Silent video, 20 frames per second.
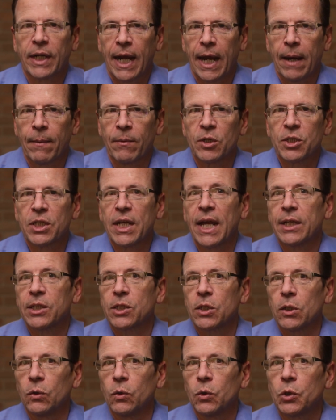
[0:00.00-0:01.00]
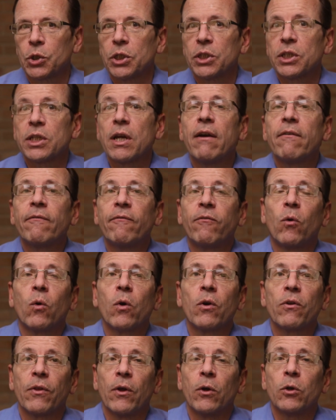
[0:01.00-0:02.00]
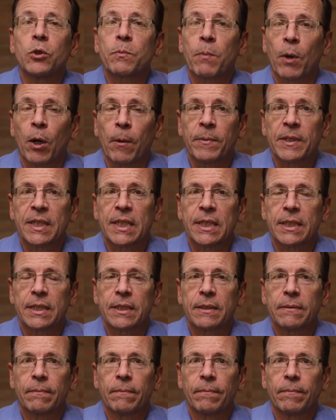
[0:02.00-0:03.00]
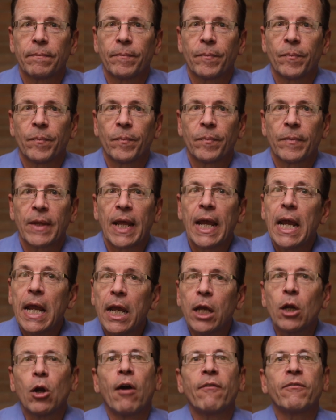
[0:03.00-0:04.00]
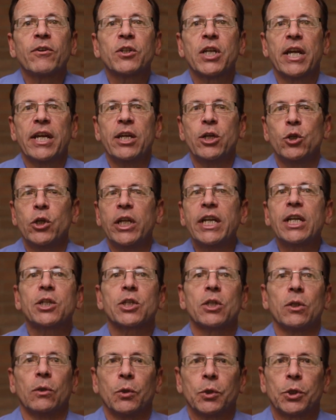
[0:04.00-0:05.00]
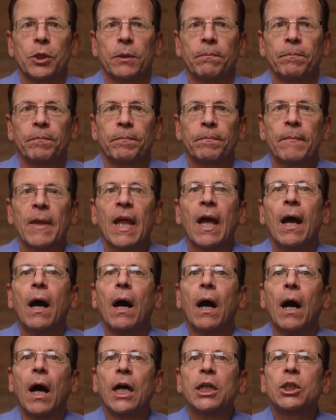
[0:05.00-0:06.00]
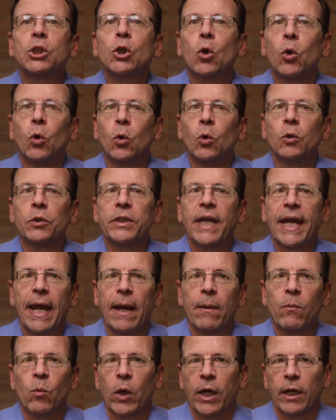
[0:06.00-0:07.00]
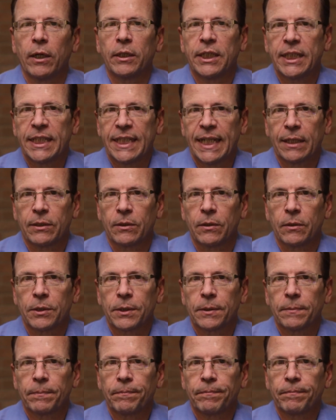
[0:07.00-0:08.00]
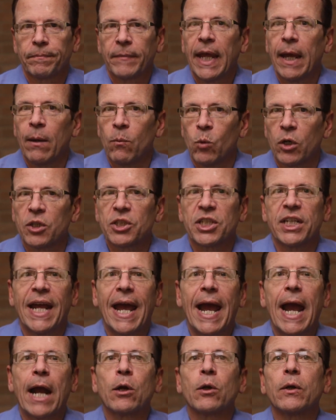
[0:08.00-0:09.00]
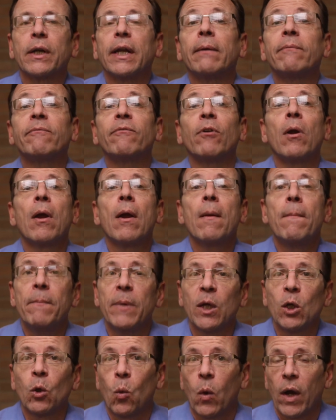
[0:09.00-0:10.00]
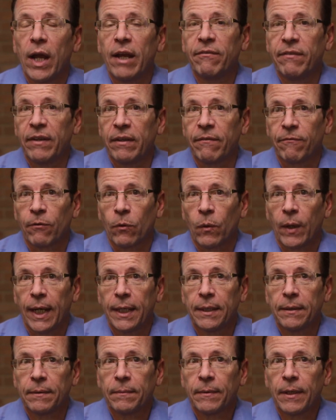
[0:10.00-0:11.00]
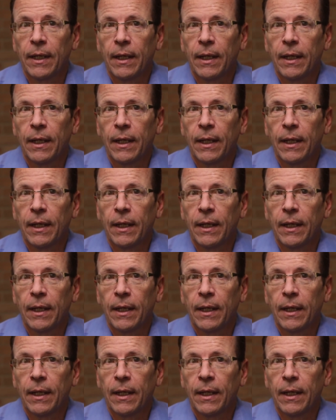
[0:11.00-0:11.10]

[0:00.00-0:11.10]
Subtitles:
cameras and solutions for those purposes. It offers a unique solution: uncooled M-Ware detectors. M-Ware is an acronym for middle wave infrared.